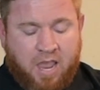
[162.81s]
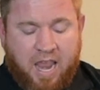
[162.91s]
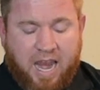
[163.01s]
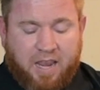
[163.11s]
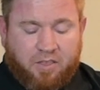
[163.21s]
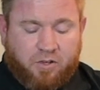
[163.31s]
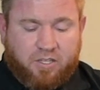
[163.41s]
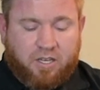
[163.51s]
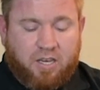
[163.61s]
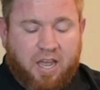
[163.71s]
And there's
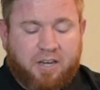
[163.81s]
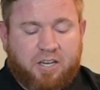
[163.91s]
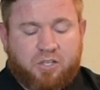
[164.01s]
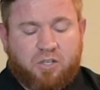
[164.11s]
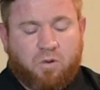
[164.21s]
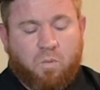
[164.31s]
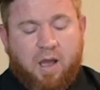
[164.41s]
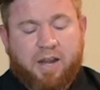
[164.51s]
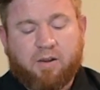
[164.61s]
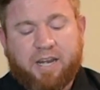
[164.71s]
an additional
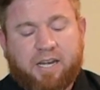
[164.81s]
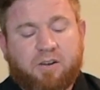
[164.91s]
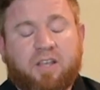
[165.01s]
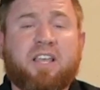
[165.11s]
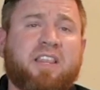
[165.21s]
wire here.